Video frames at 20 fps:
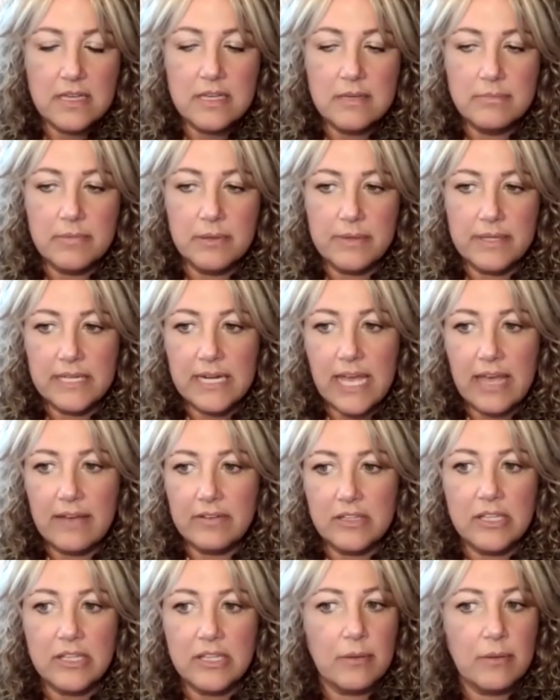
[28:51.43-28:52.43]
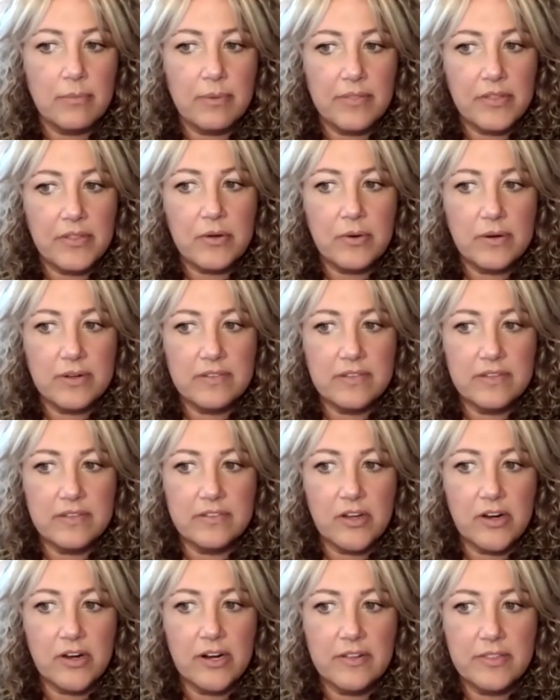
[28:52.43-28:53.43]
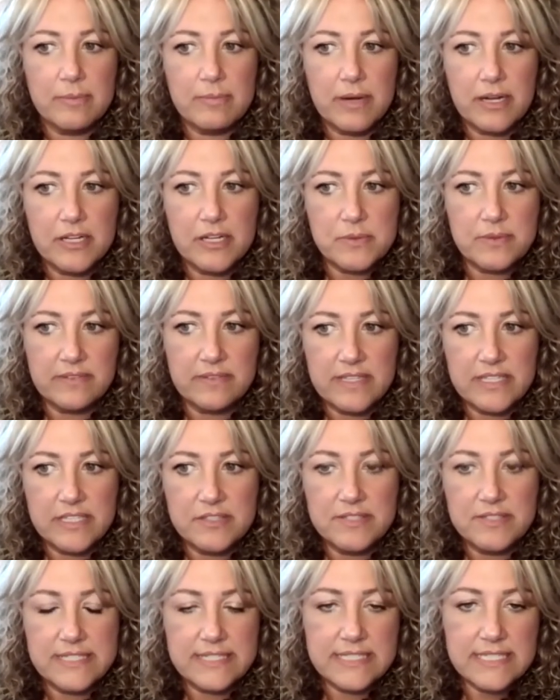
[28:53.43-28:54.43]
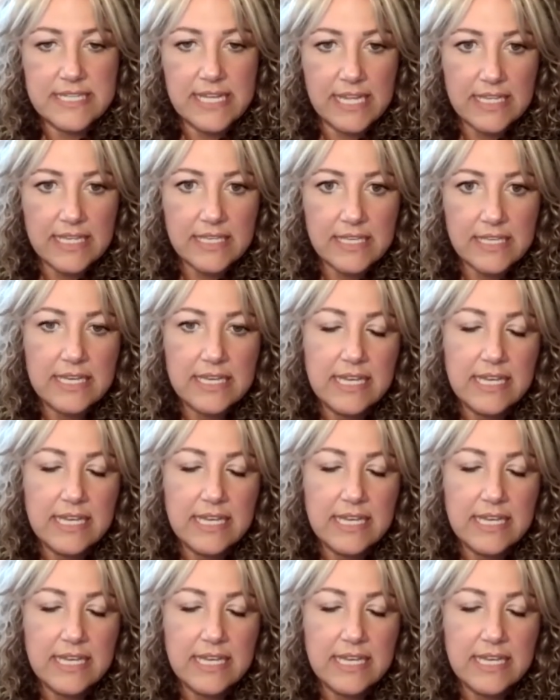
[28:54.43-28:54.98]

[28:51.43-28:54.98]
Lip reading: but we can have a look at what the courses are, the modules that you did take,